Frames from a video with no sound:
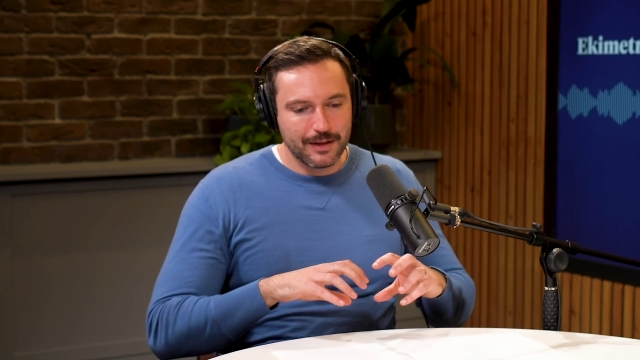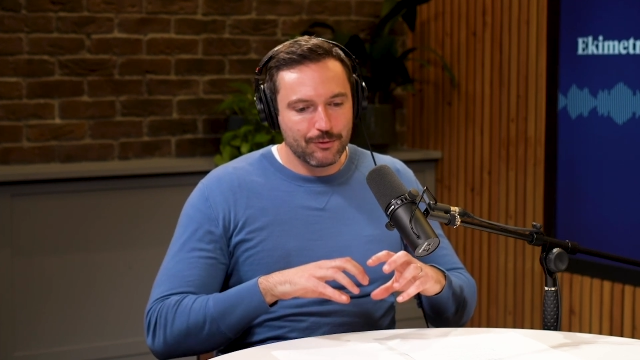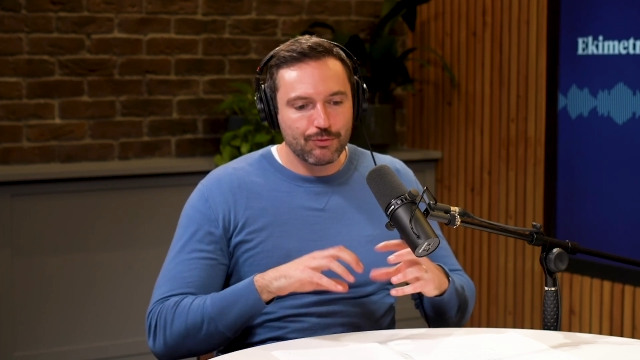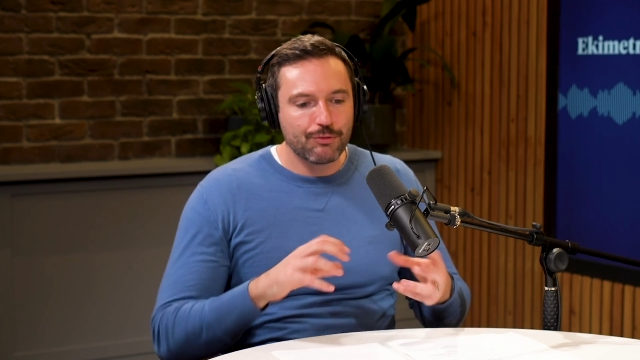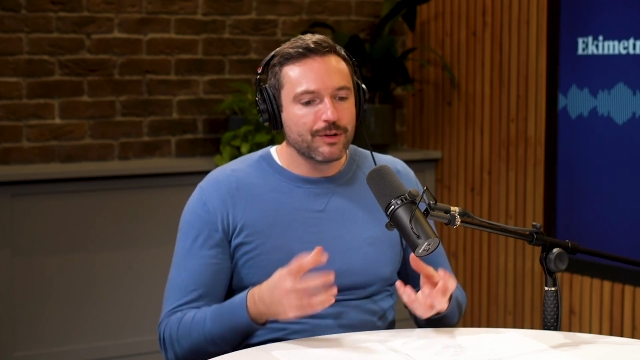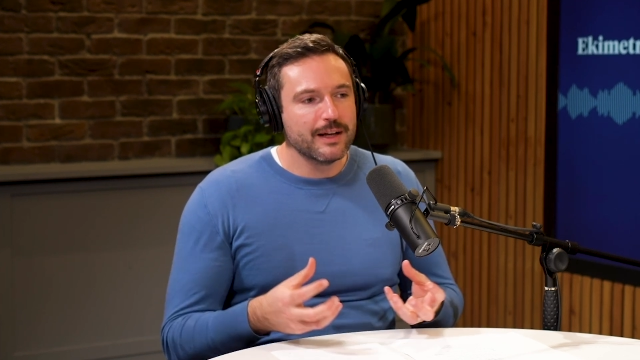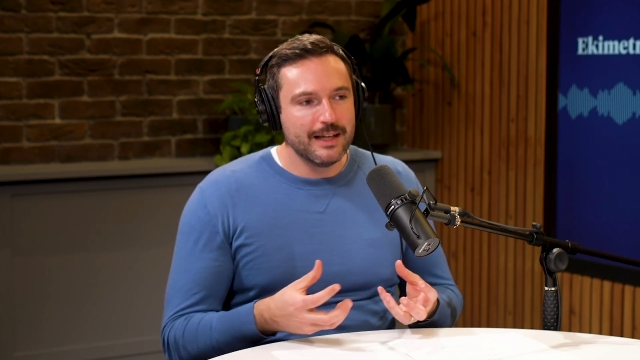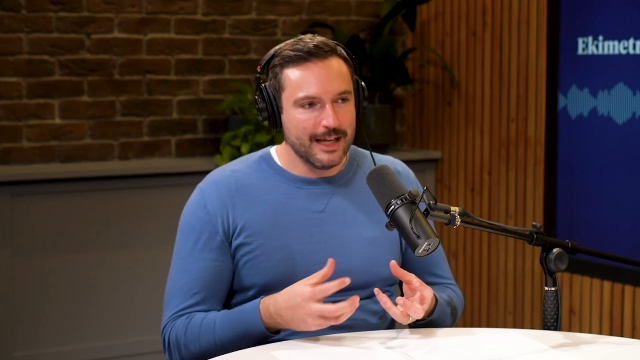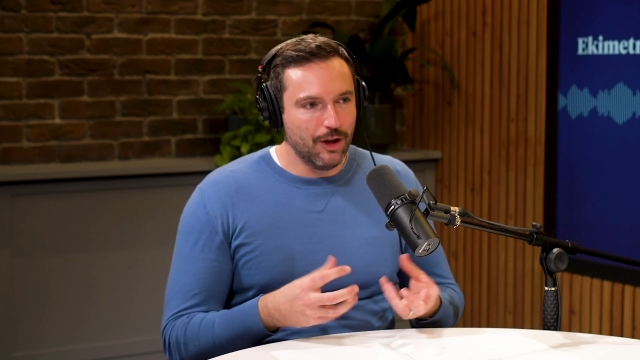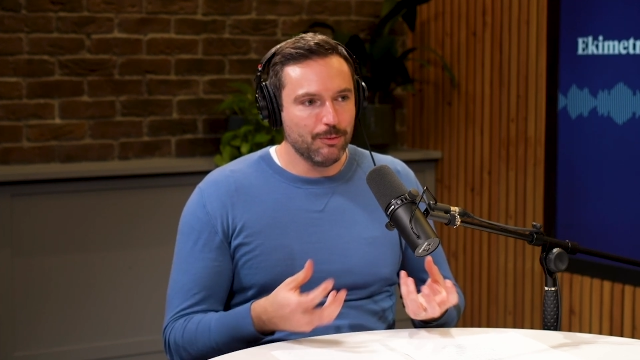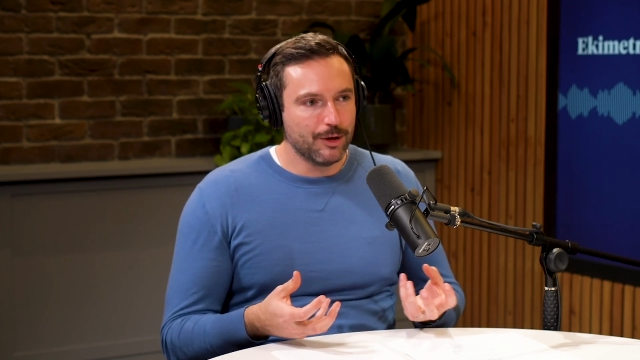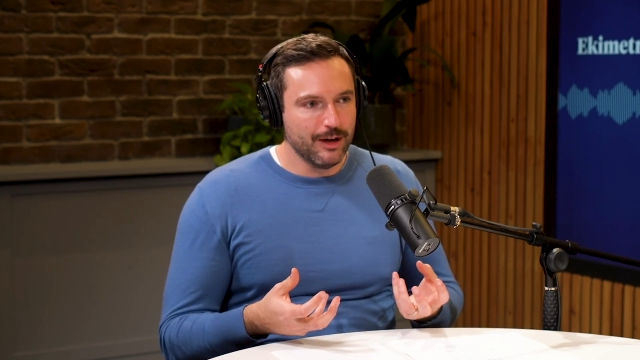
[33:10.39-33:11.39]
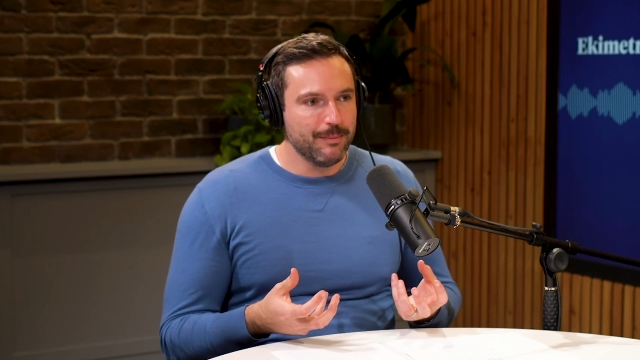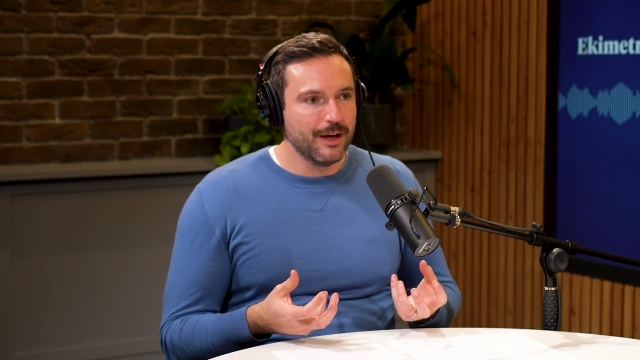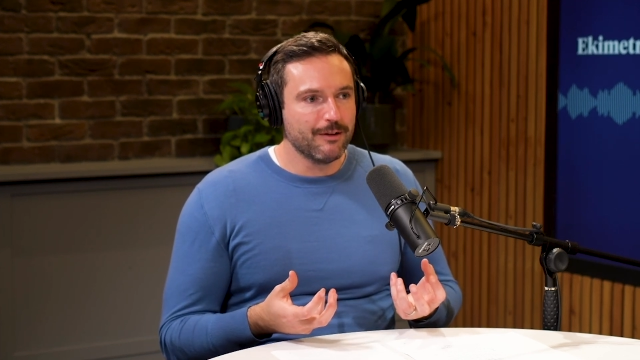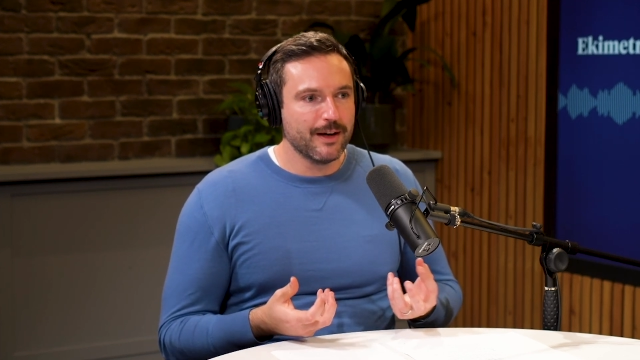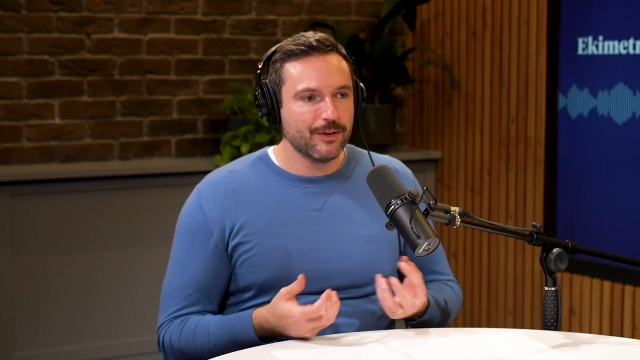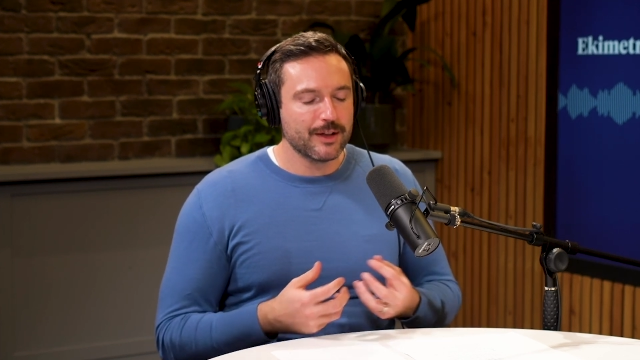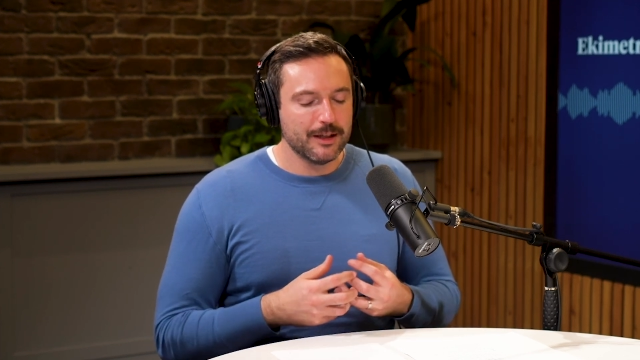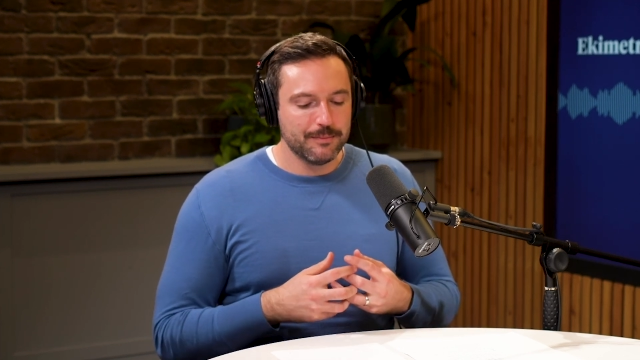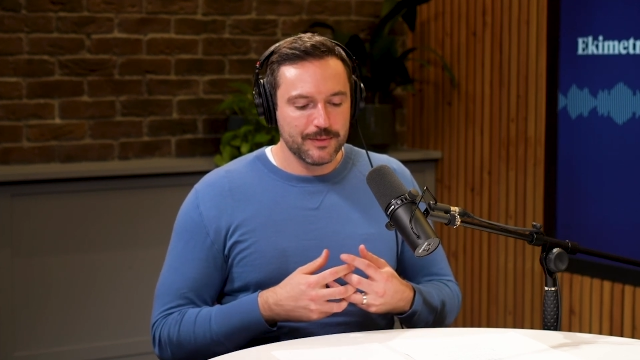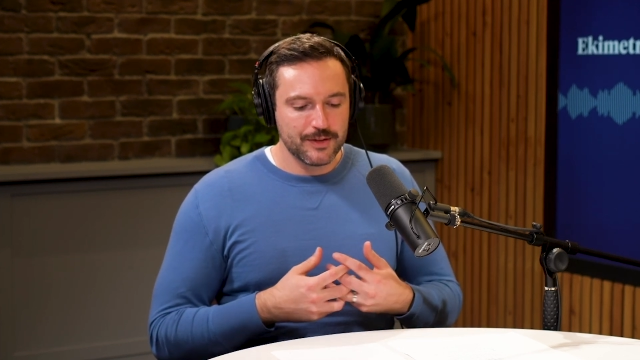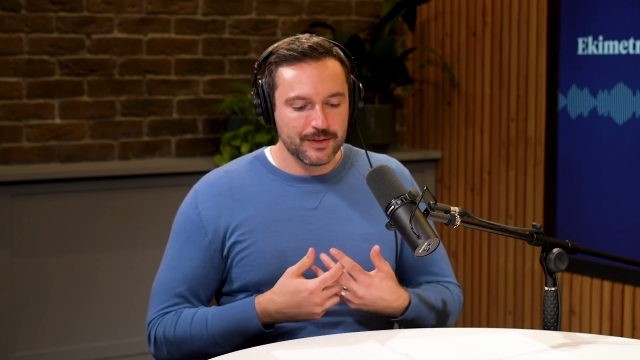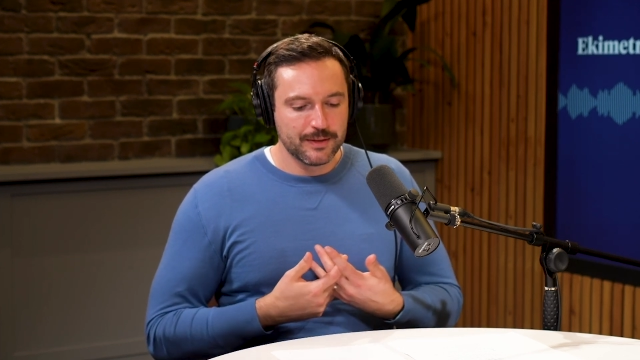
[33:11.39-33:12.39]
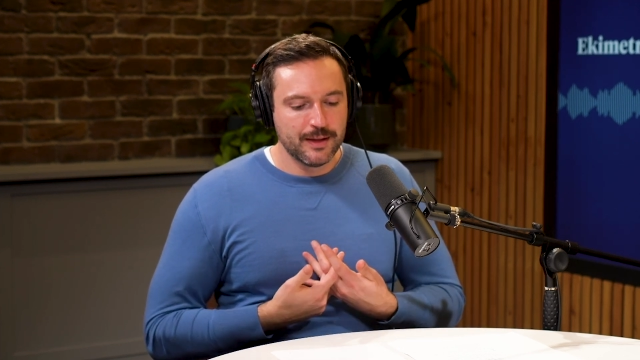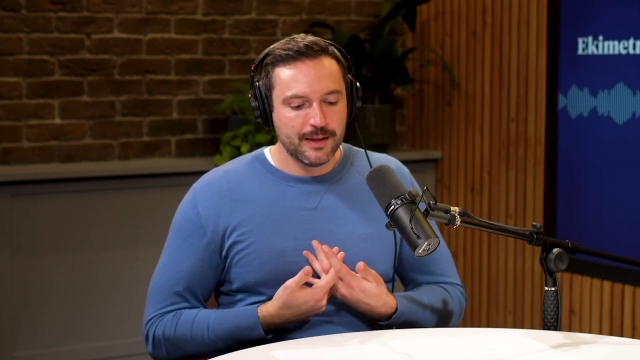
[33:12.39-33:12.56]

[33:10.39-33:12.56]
really help create better outcomes.